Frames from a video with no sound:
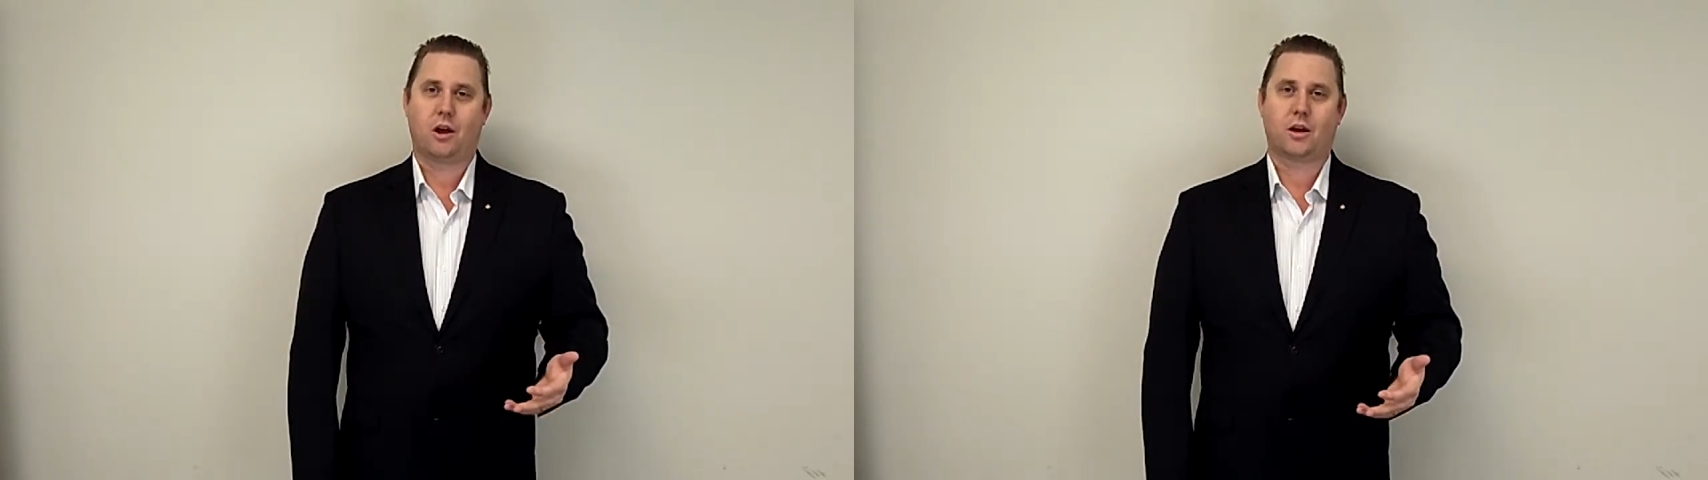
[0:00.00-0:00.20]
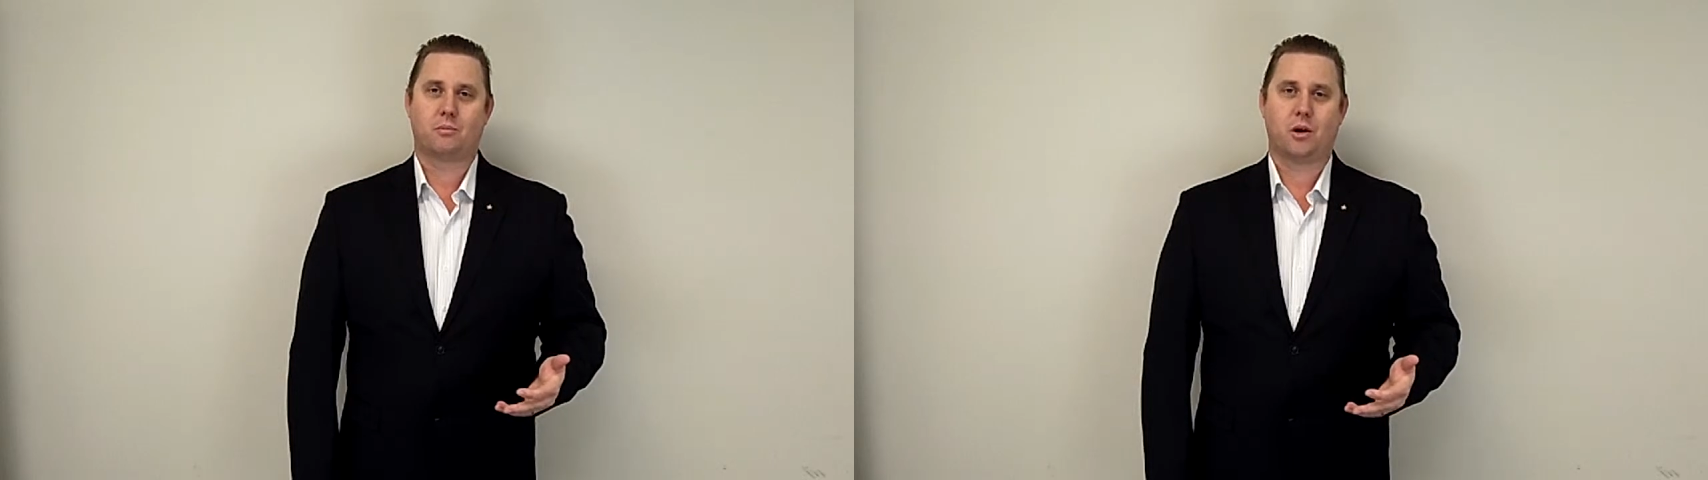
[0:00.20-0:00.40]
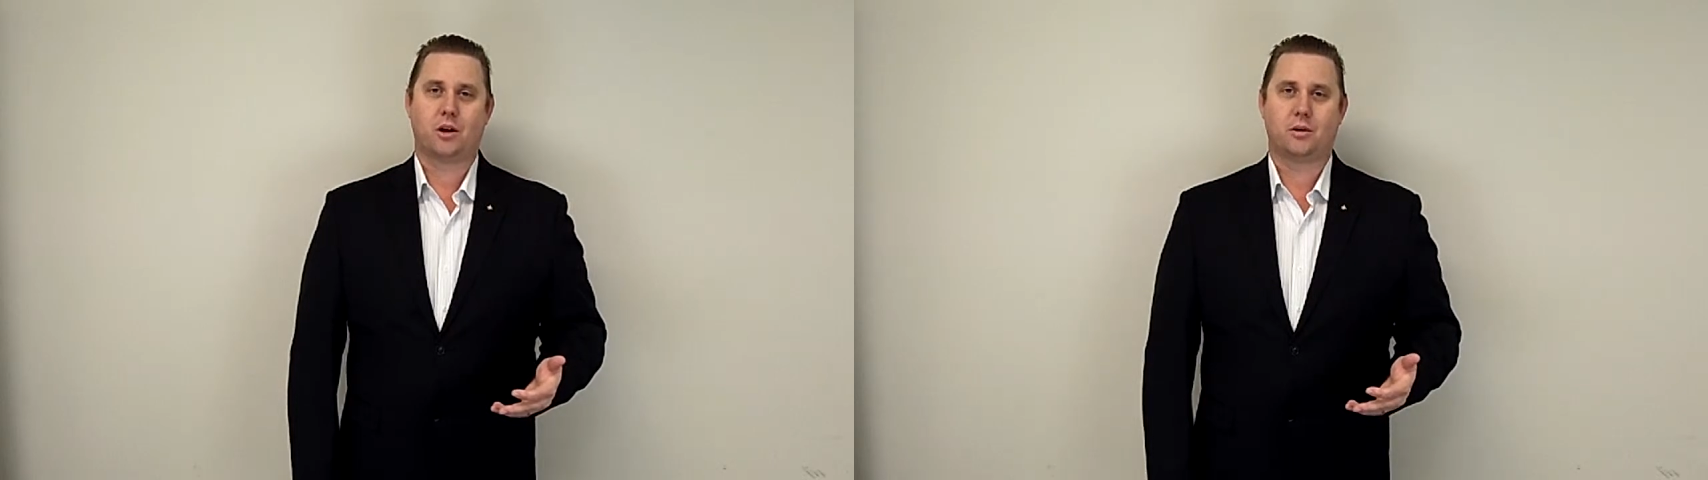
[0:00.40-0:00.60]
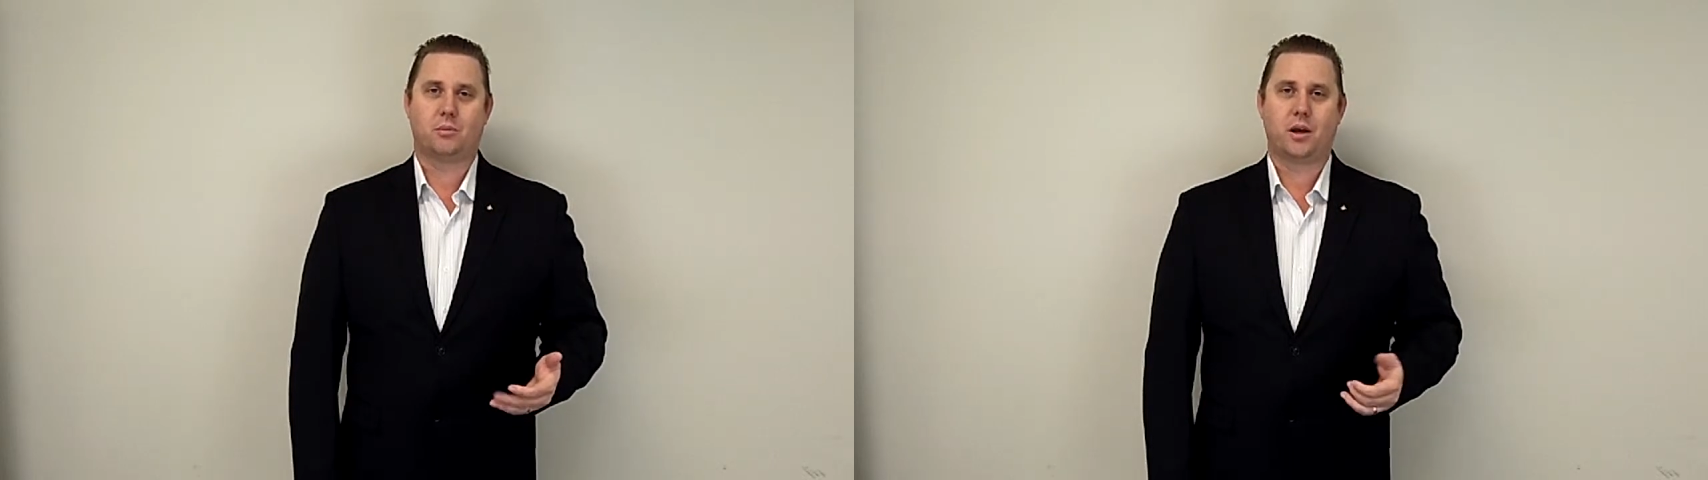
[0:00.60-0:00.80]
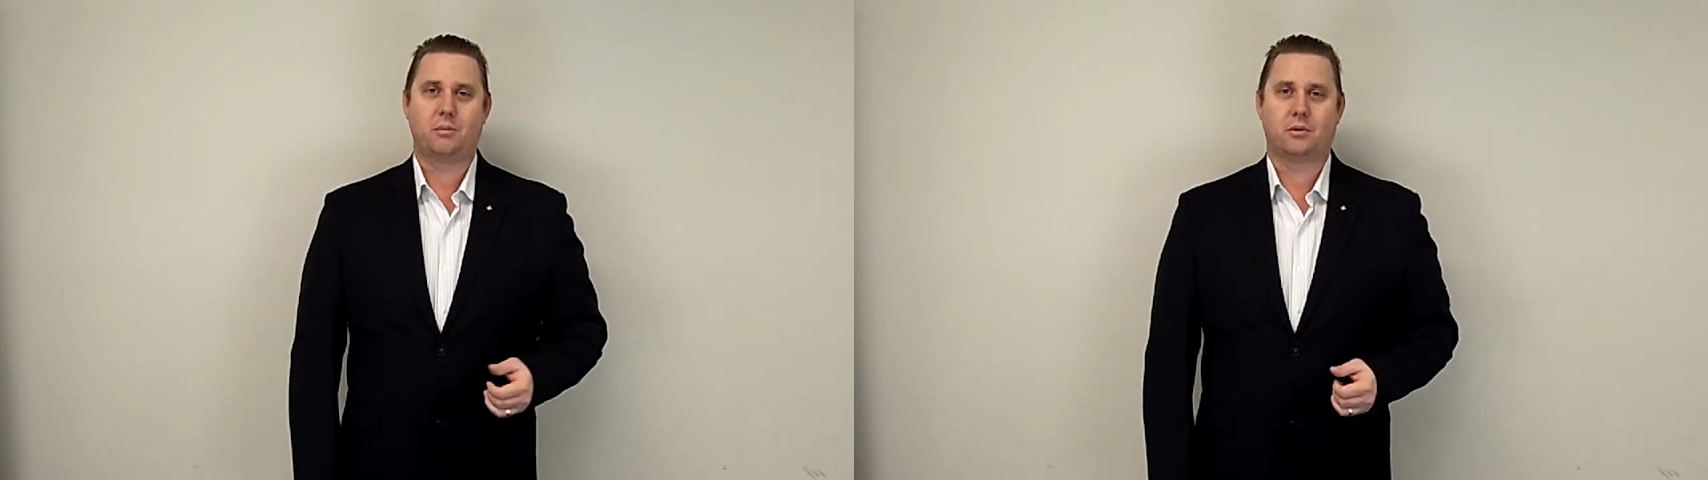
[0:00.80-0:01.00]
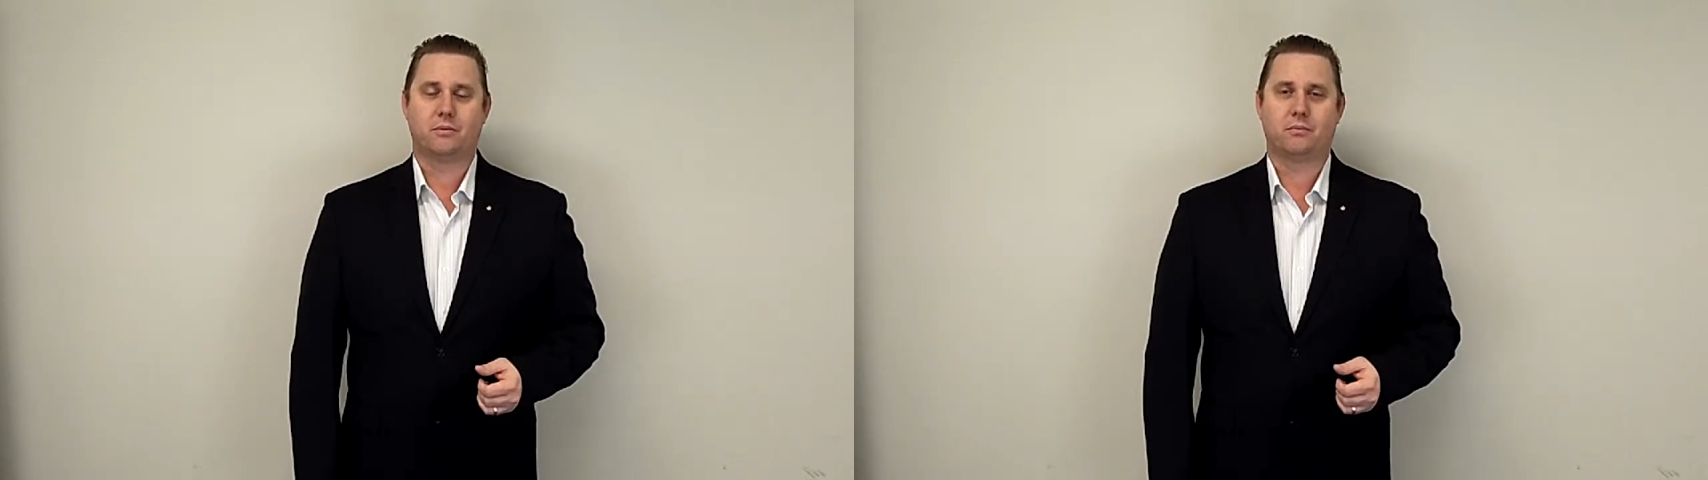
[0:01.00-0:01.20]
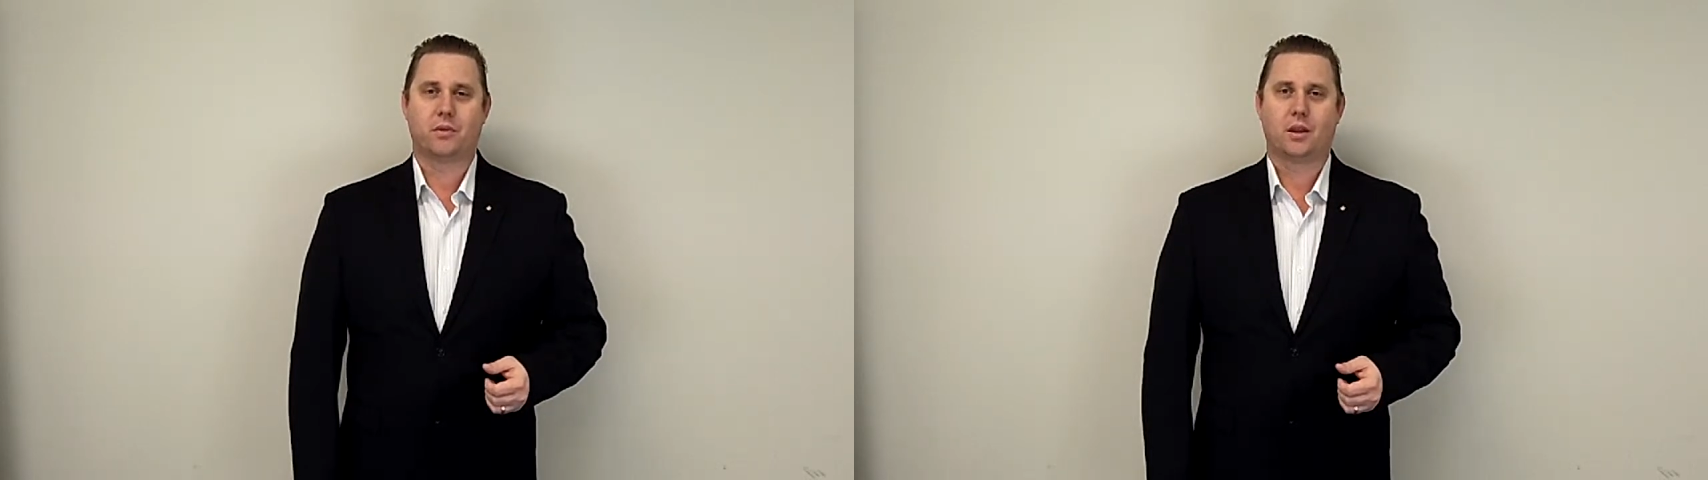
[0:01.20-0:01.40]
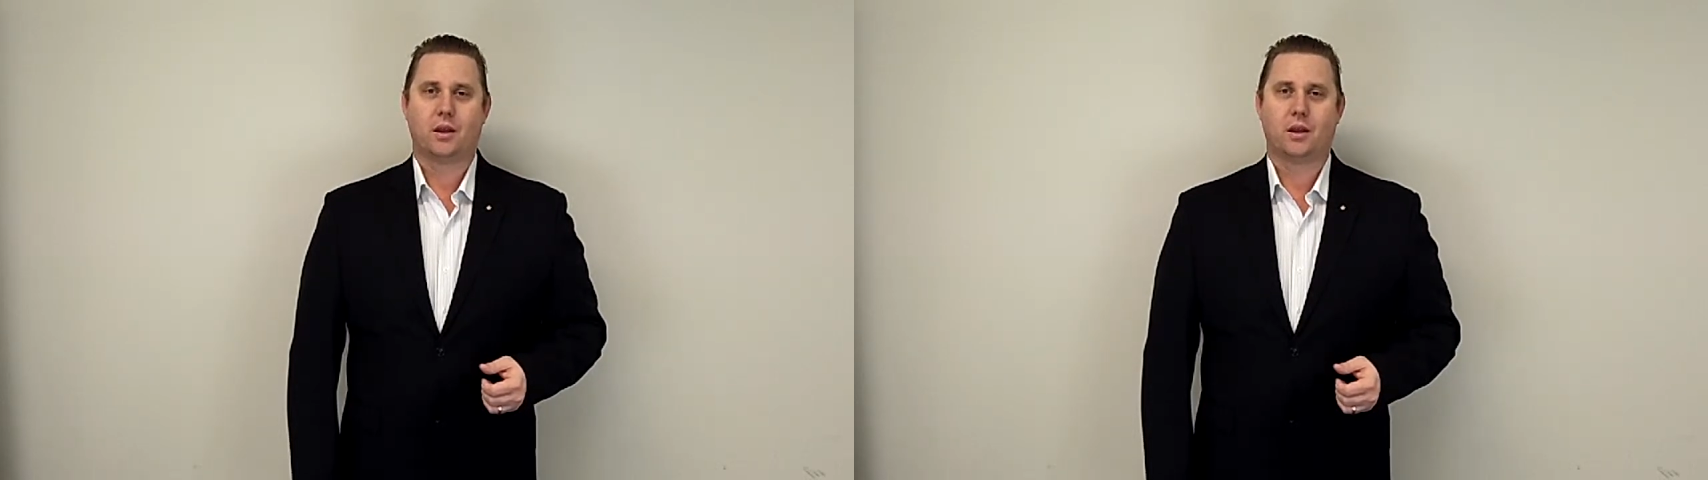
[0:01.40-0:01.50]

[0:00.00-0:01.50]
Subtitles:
like-minded people.